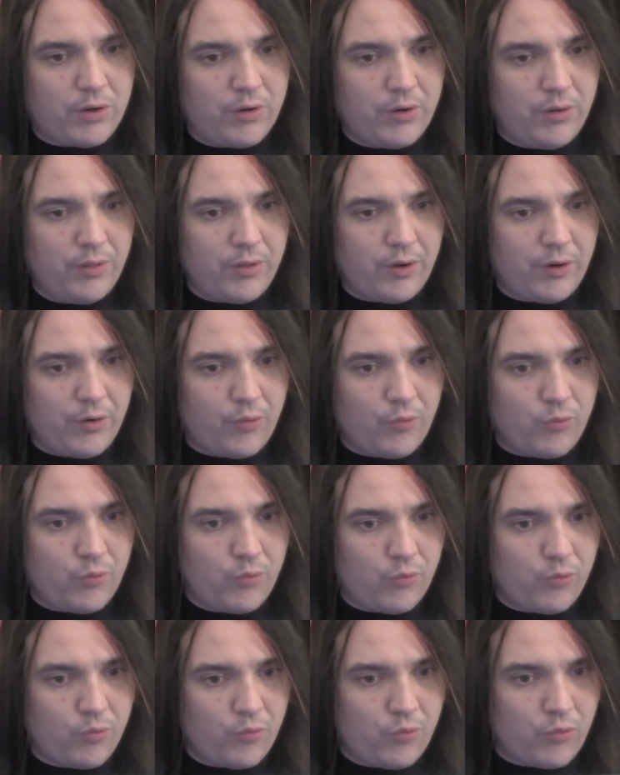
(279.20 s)

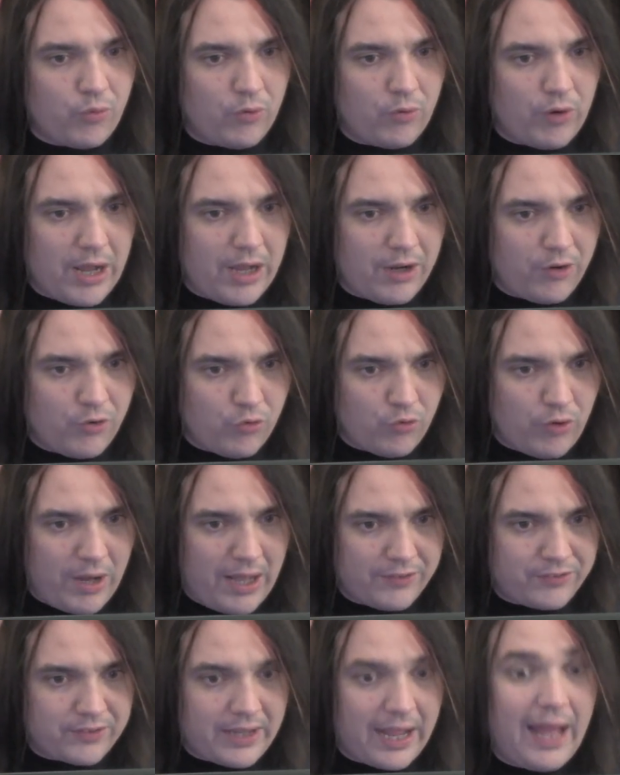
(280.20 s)

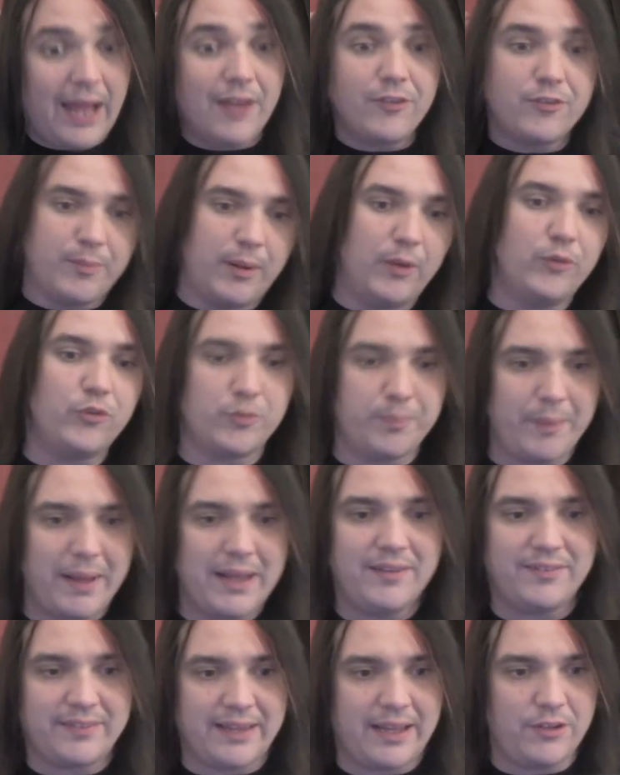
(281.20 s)
Roscosmos
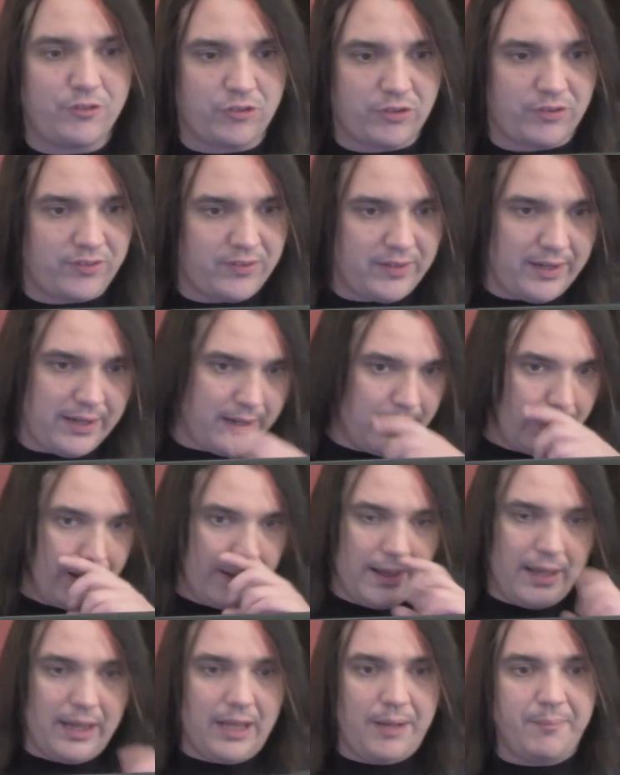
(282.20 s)
Space Agency,
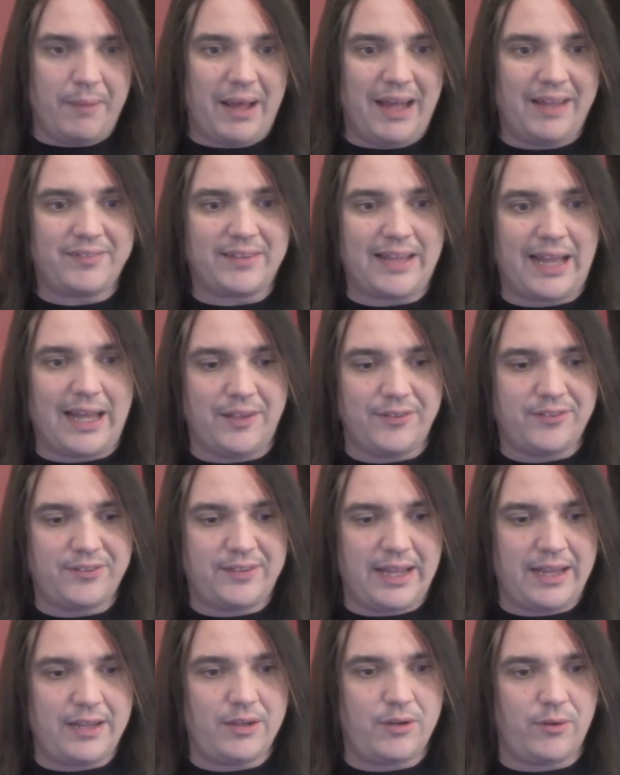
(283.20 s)
and Moscow
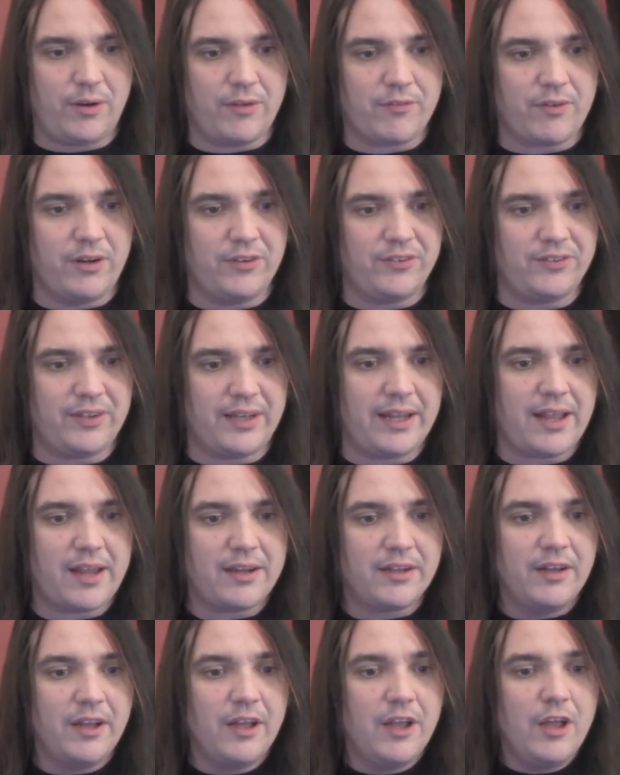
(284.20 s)
State University.
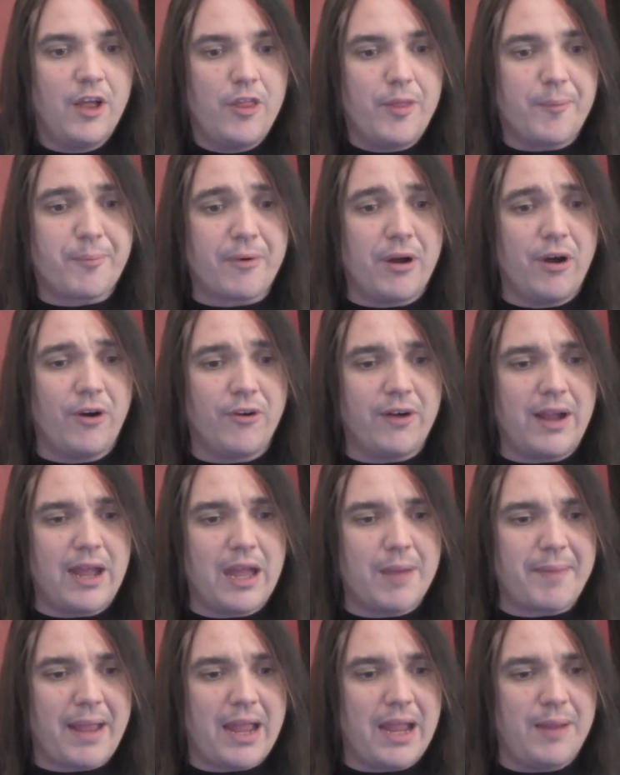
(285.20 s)
The
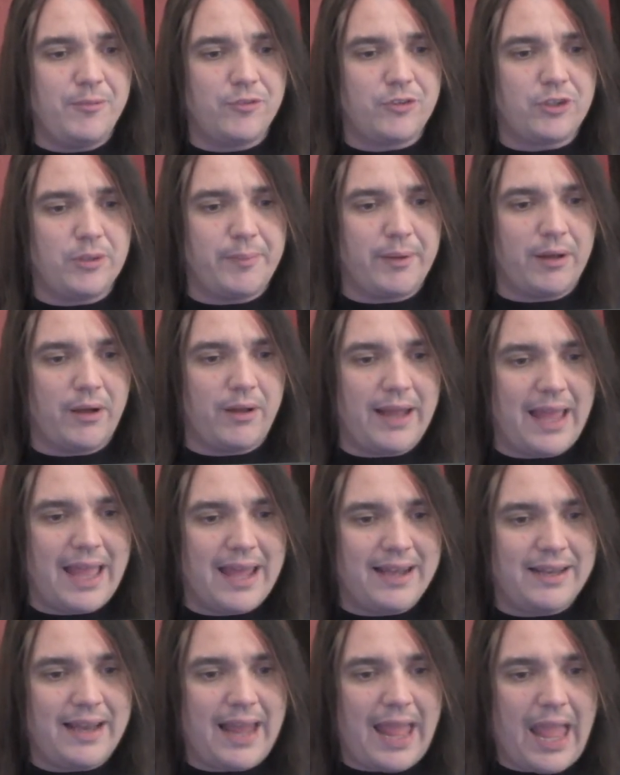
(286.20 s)
program aims to build
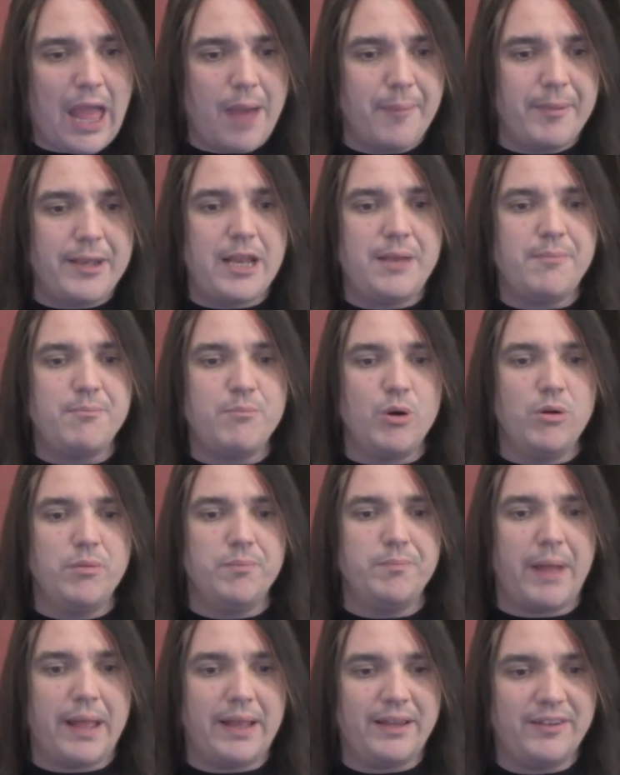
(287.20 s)
an inhabited
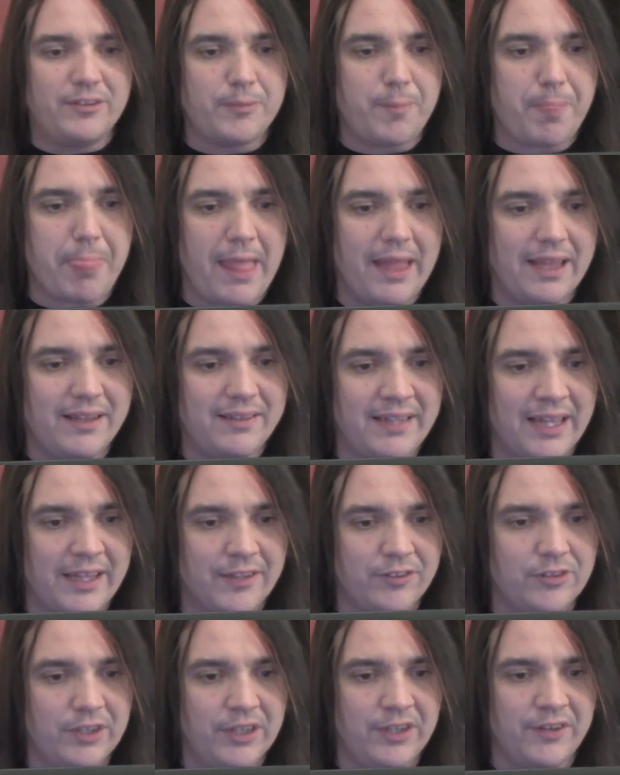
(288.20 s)
moon base and
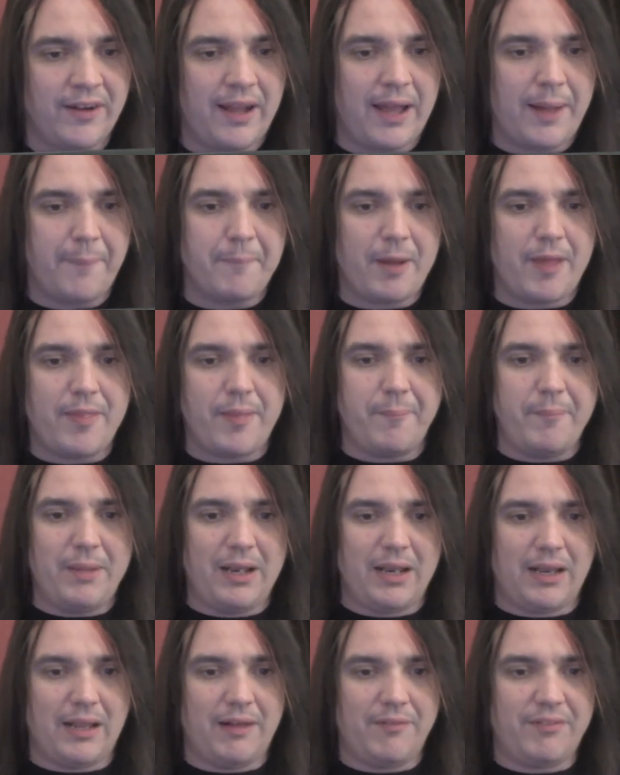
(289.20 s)
testing ground by the
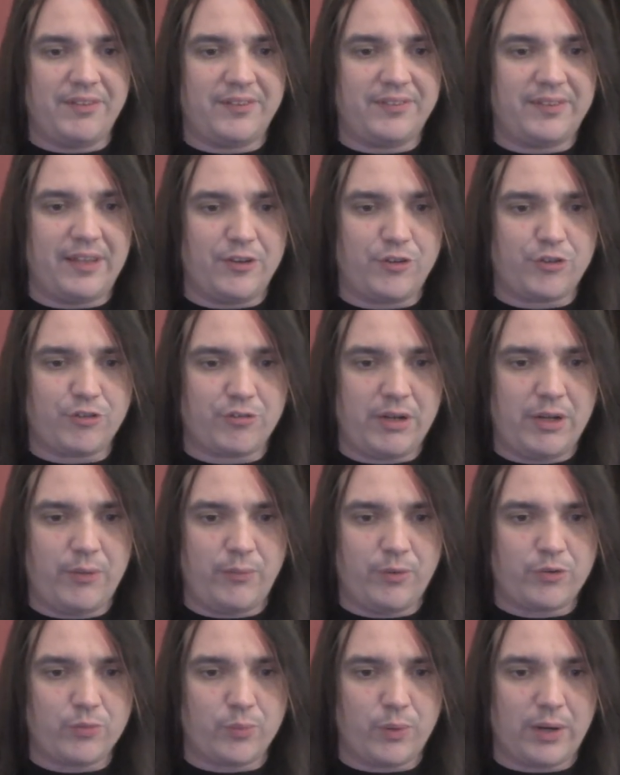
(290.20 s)
middle of the century,
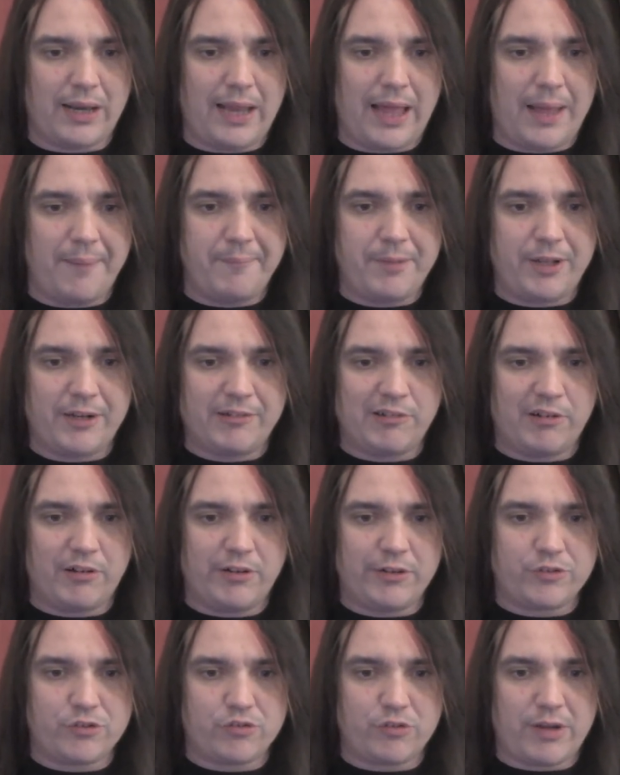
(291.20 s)
which would allow
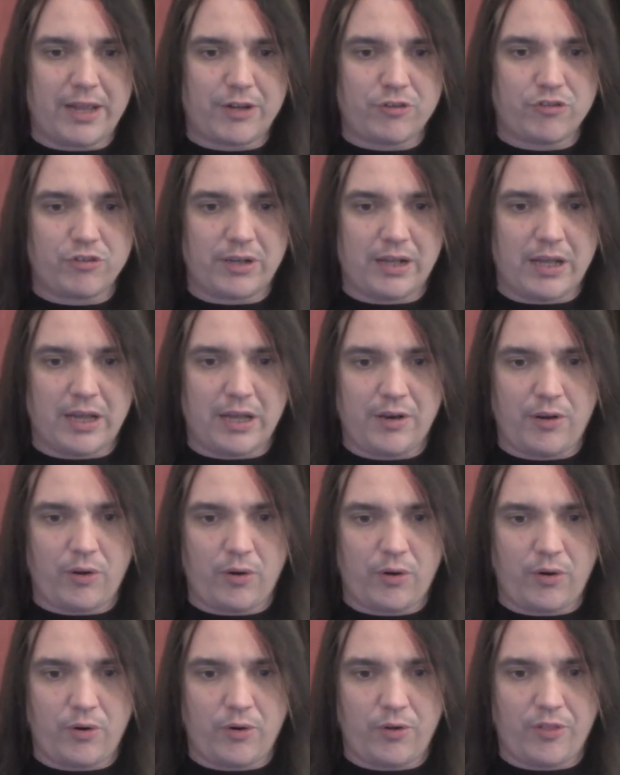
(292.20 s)
mineral extraction on
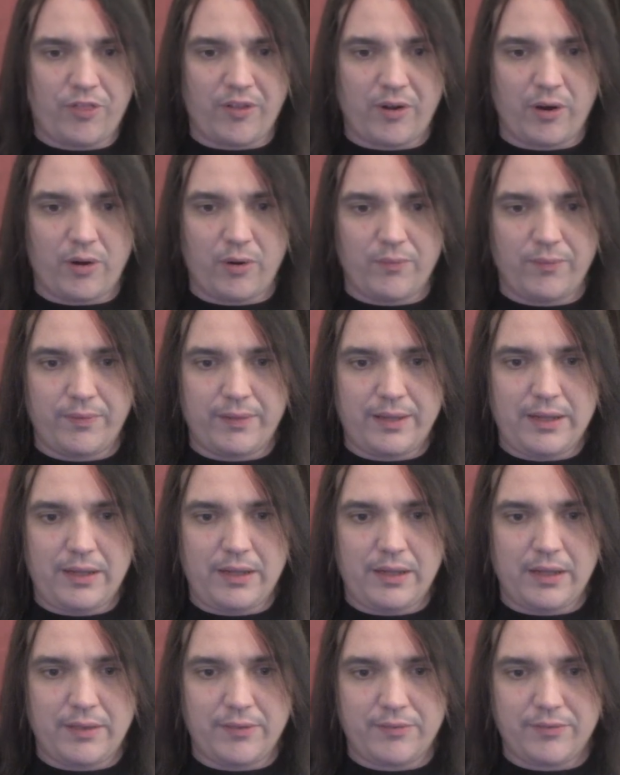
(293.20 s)
Earth
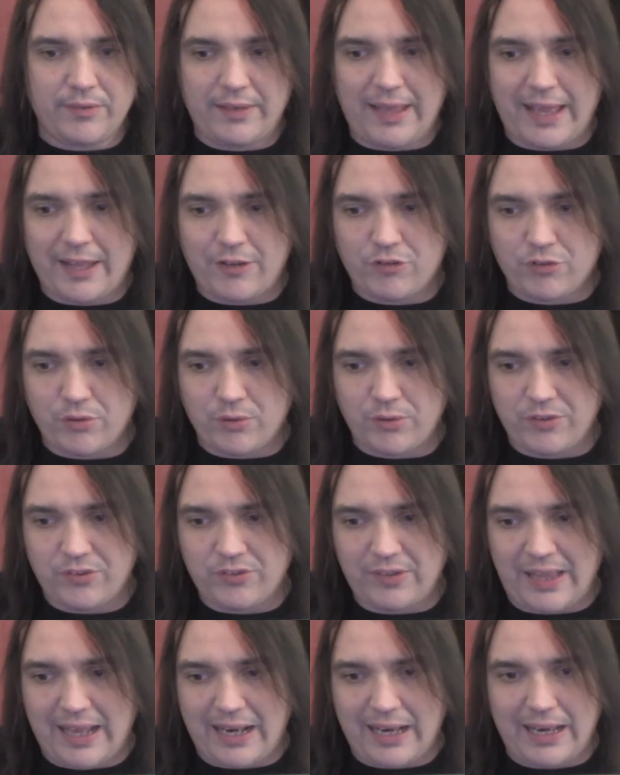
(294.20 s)
only as natural
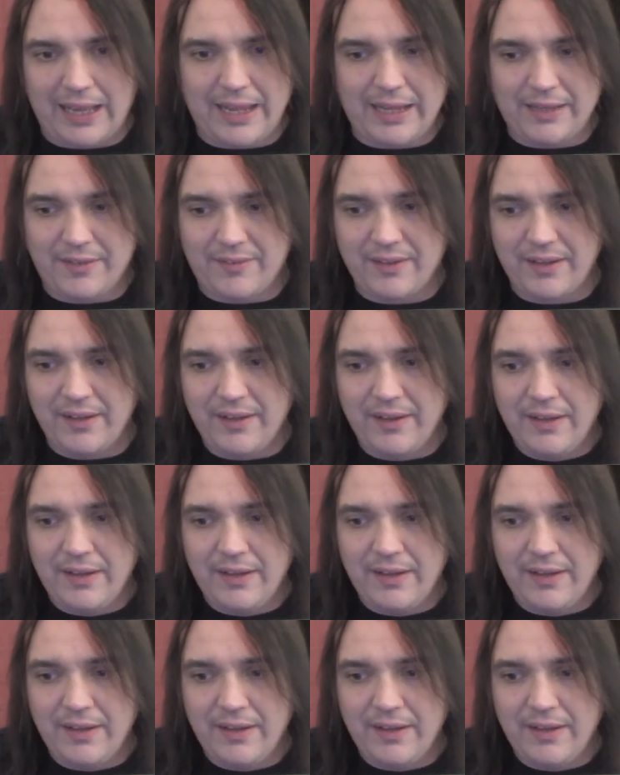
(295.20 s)
satellite.